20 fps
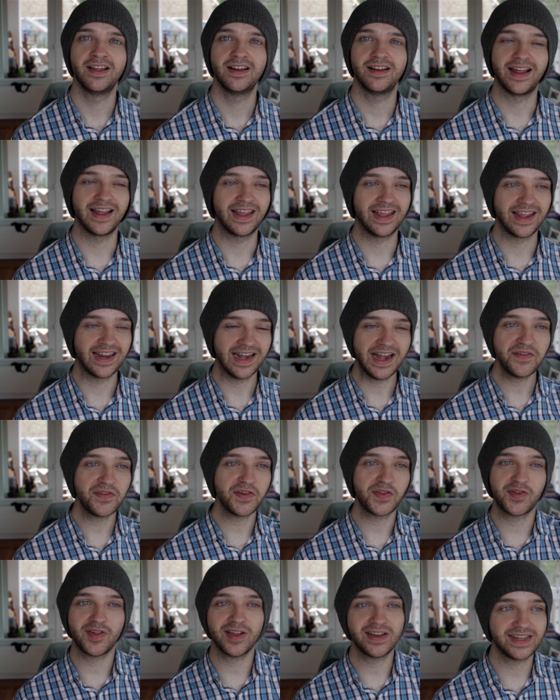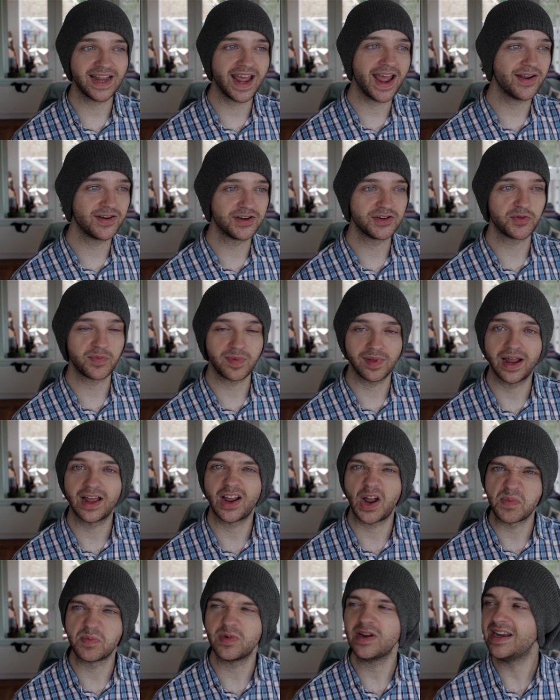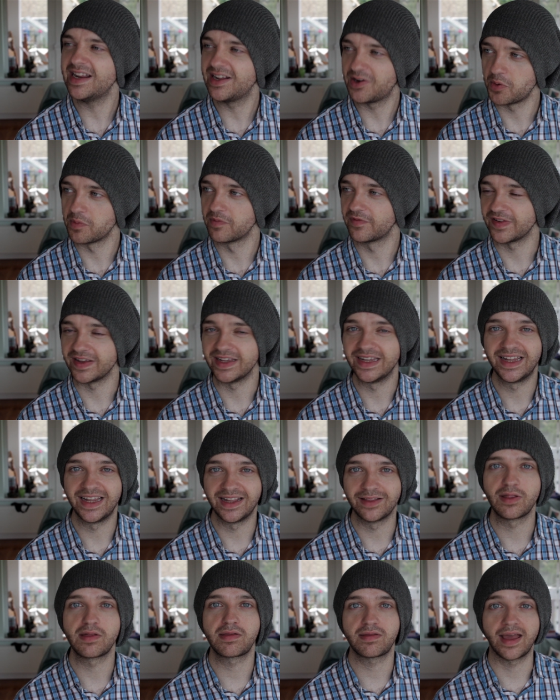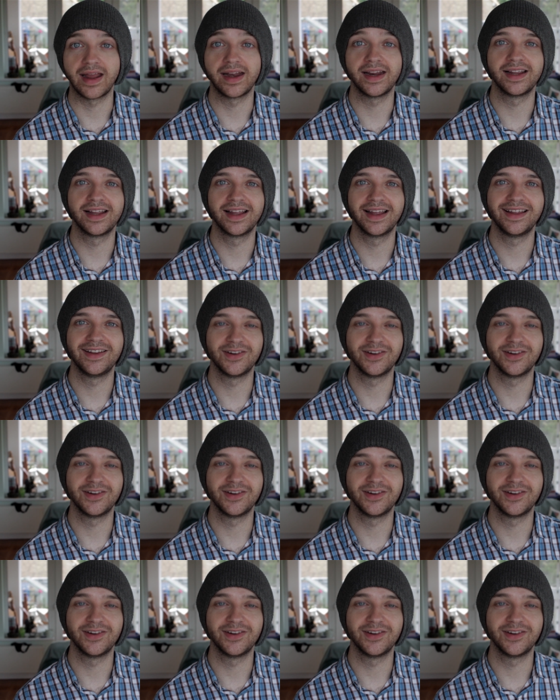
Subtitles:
Like, you can never sit down and just be like, I'm really comfy in the setting.